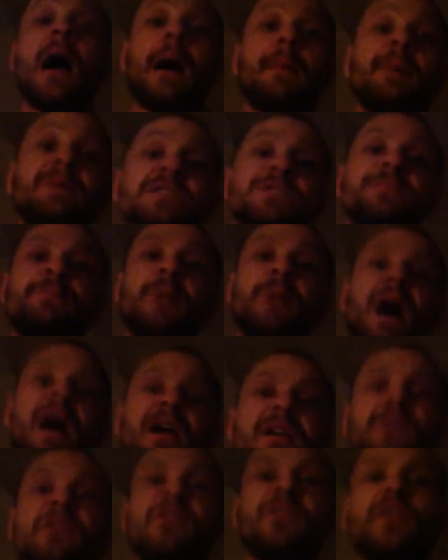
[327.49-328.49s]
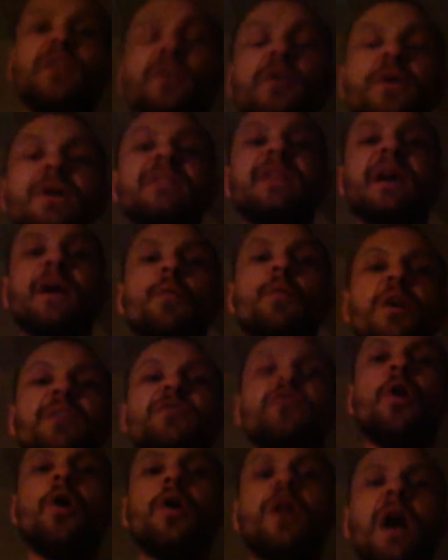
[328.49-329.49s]
I'm going to just block you, so you'll get that one
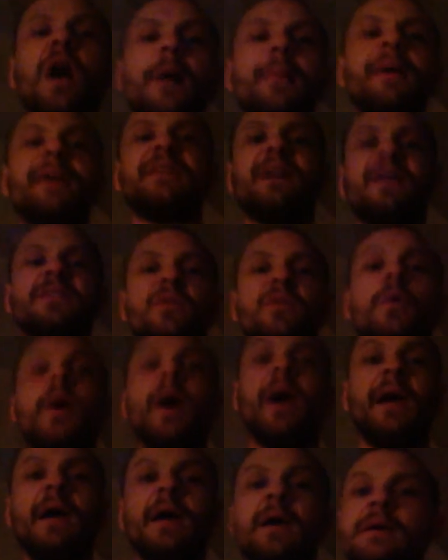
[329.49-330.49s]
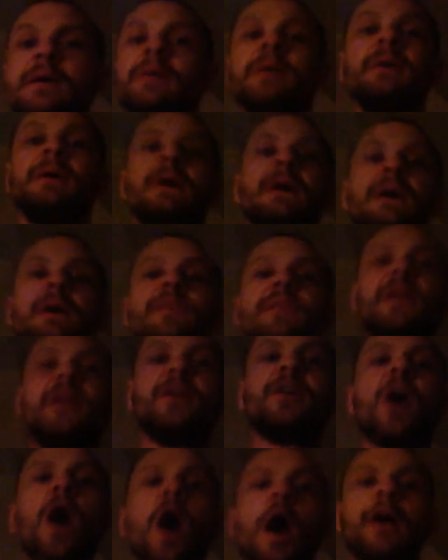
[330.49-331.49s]
troll comment out the way. Then
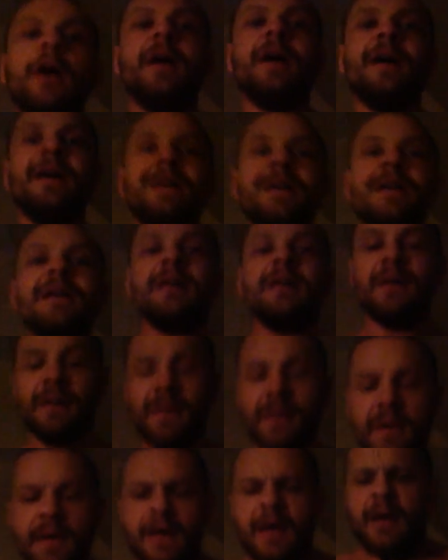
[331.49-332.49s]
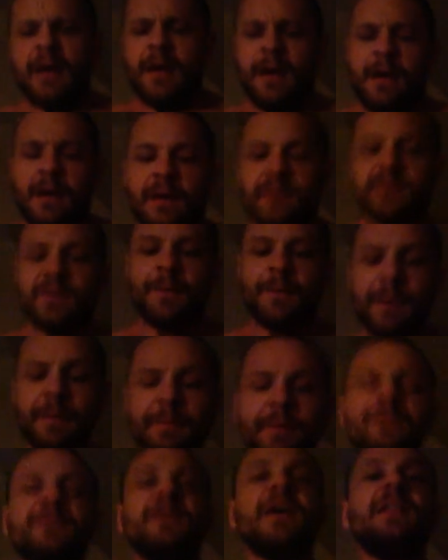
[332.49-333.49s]
you're gone. Some
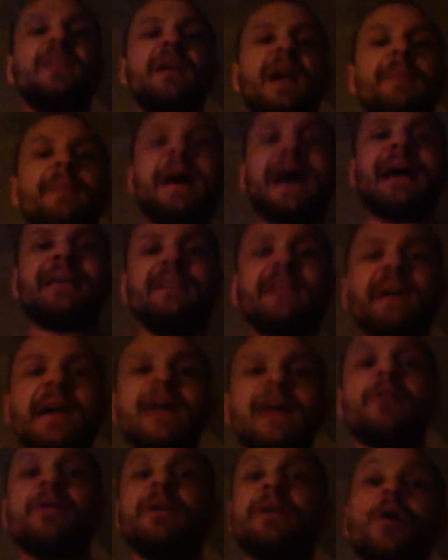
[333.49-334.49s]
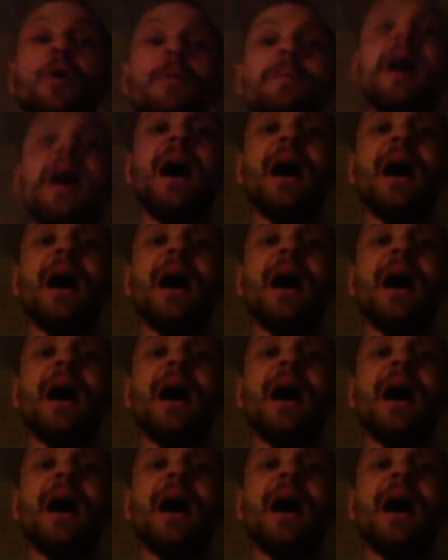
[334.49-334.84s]
people have said that I'm acting angry. No, I'm